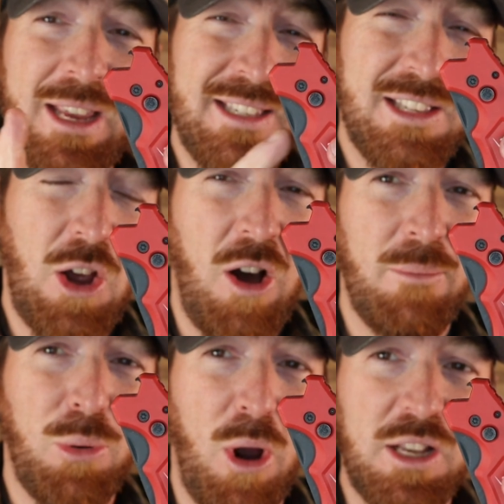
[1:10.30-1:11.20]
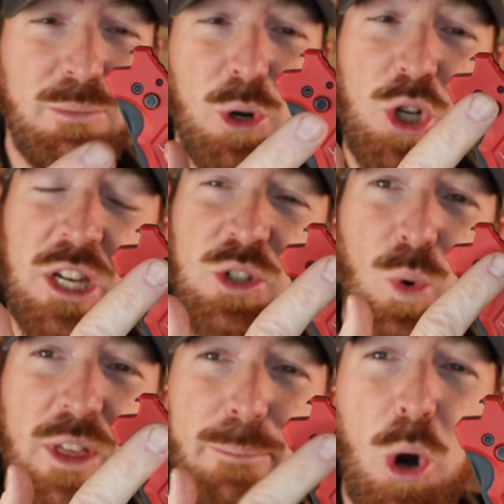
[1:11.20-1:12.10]
is it's on bronze bushings
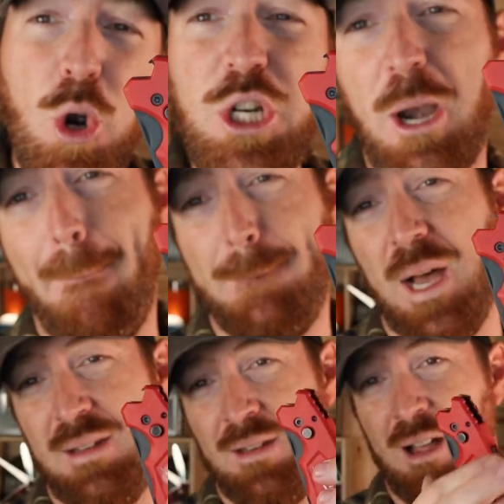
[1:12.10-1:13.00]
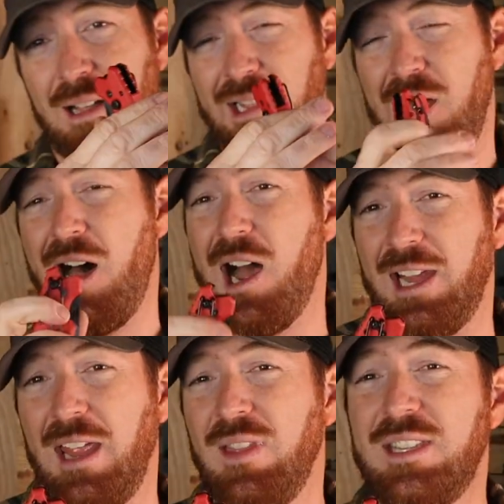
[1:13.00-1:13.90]
with a push button
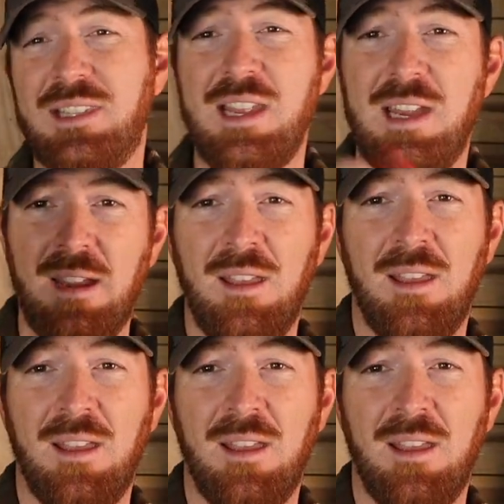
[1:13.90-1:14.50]
lock, and this thing